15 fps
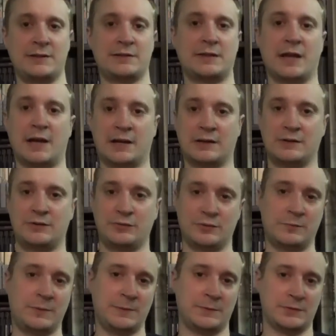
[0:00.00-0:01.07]
stack
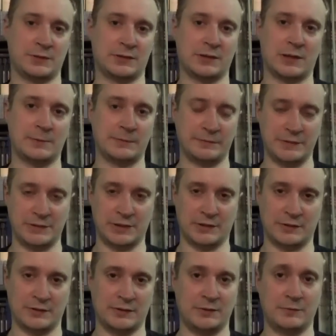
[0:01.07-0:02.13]
two Amiibos on top of each
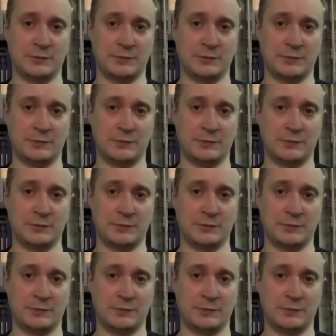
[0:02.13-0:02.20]
other,